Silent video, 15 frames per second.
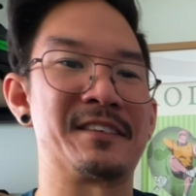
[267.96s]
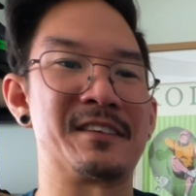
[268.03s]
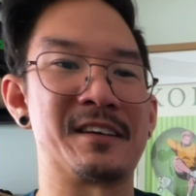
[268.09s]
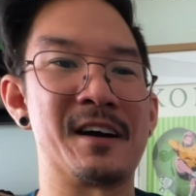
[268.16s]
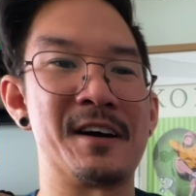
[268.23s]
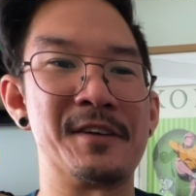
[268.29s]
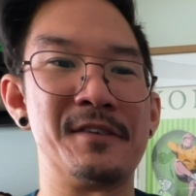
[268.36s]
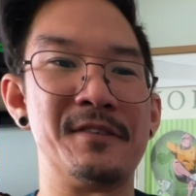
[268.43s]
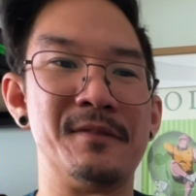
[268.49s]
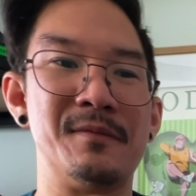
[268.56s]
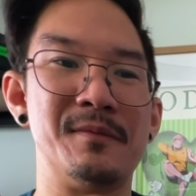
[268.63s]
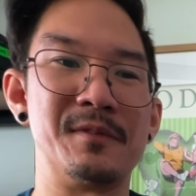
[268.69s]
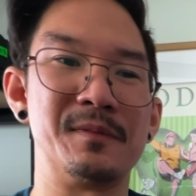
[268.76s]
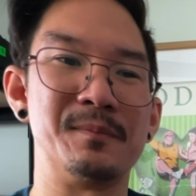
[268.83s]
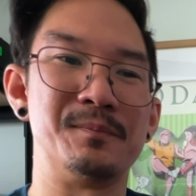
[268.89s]
to kind of
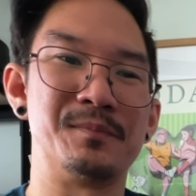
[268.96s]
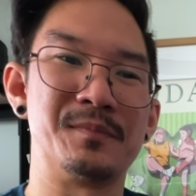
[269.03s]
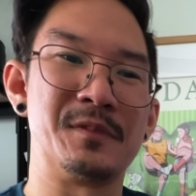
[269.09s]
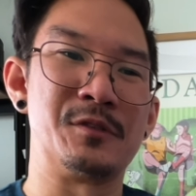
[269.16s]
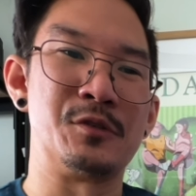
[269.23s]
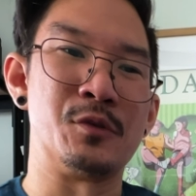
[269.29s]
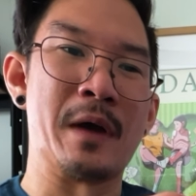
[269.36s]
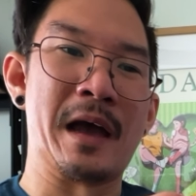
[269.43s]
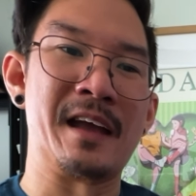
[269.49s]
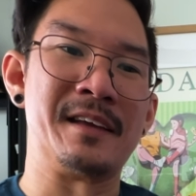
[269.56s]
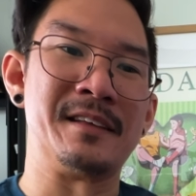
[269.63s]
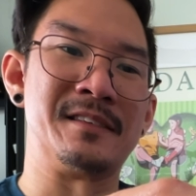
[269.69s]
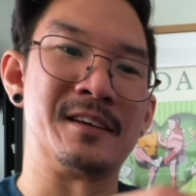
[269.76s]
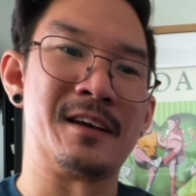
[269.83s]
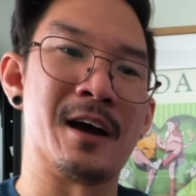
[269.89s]
do a
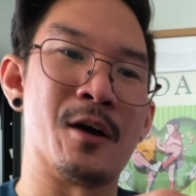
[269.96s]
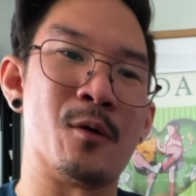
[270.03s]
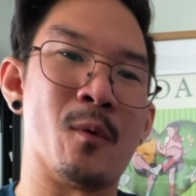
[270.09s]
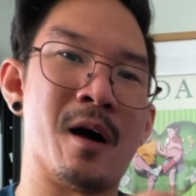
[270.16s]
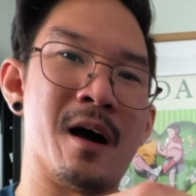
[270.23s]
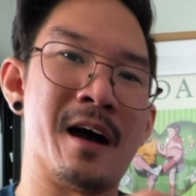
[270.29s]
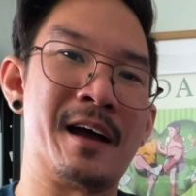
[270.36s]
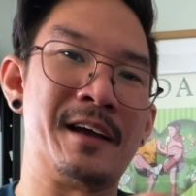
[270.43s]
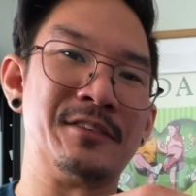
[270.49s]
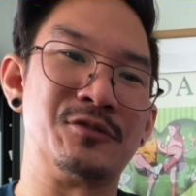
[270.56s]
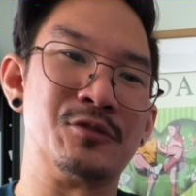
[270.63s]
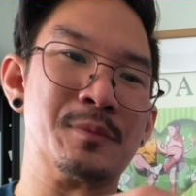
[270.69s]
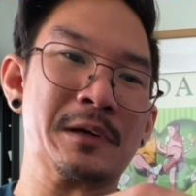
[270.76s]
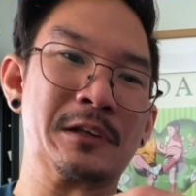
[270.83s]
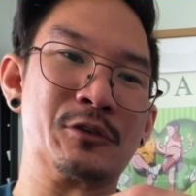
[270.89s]
DIY
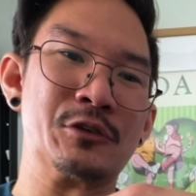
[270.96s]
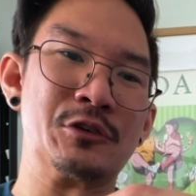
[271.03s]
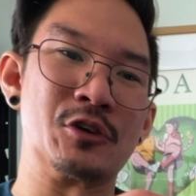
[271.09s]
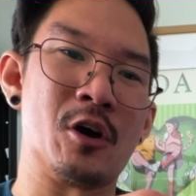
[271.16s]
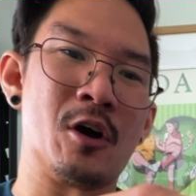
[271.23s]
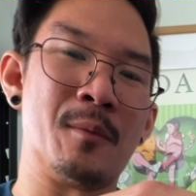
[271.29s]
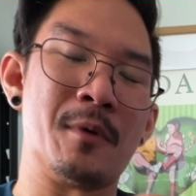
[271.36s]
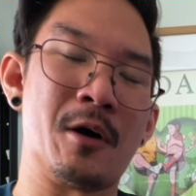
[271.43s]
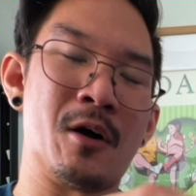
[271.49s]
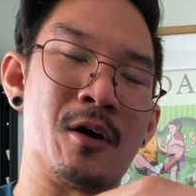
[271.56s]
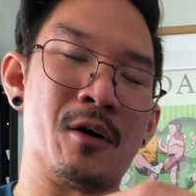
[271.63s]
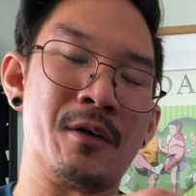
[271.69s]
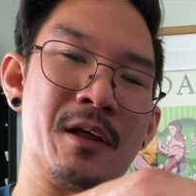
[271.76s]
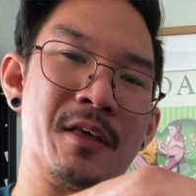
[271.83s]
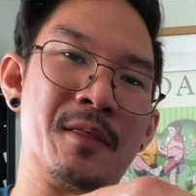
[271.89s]
super glue job
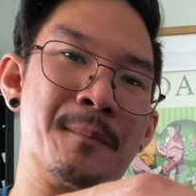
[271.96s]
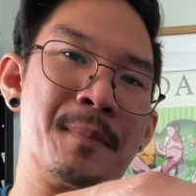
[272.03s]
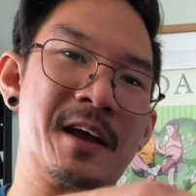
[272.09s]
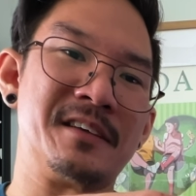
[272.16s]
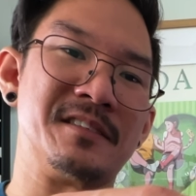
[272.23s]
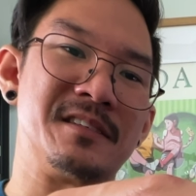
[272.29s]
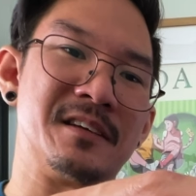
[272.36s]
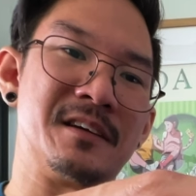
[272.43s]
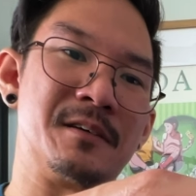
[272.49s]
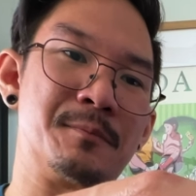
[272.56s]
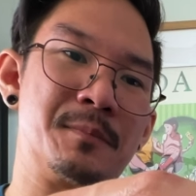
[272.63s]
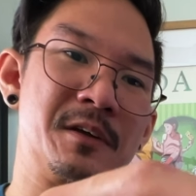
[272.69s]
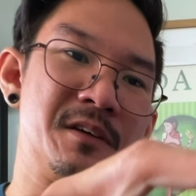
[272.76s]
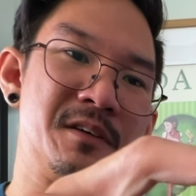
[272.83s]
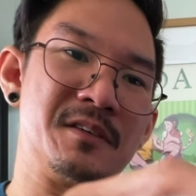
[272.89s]
on the base here
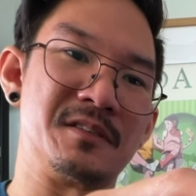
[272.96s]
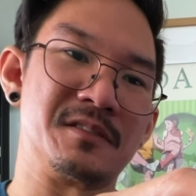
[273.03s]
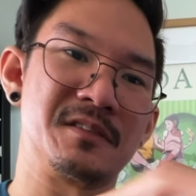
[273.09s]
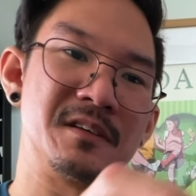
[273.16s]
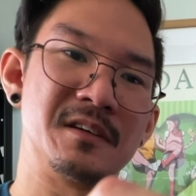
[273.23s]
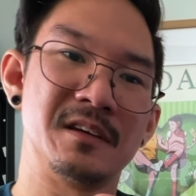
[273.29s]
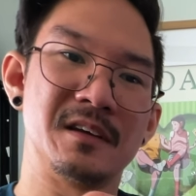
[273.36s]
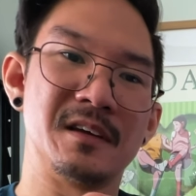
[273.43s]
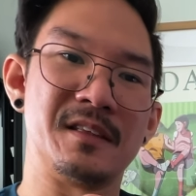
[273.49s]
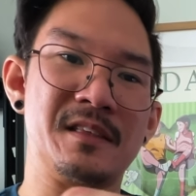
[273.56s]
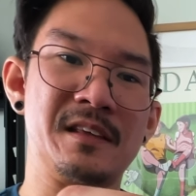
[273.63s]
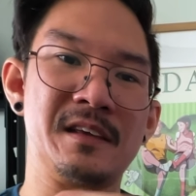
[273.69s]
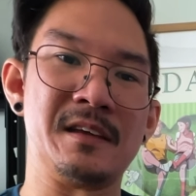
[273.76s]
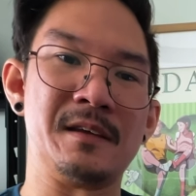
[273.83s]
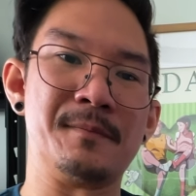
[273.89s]
because
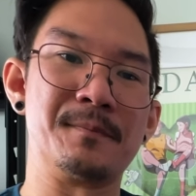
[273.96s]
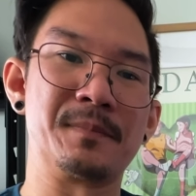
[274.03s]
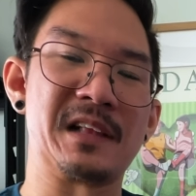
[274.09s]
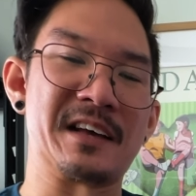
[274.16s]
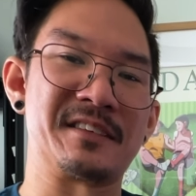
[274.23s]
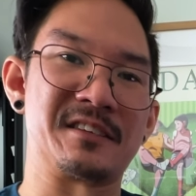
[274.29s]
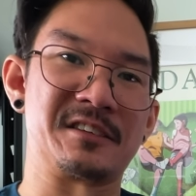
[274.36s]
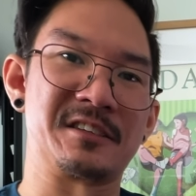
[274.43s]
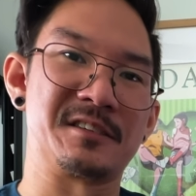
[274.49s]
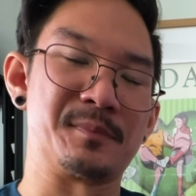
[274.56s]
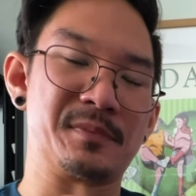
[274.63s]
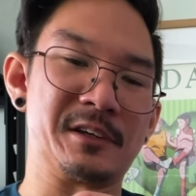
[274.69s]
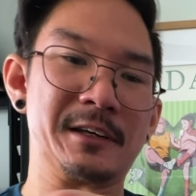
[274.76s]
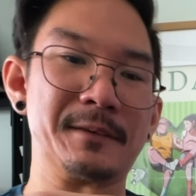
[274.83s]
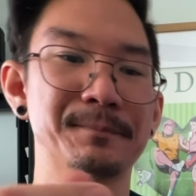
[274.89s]
the plastic
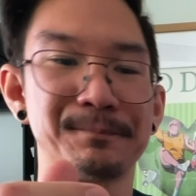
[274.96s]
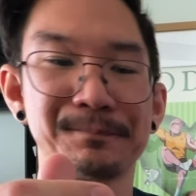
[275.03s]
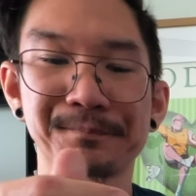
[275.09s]
split.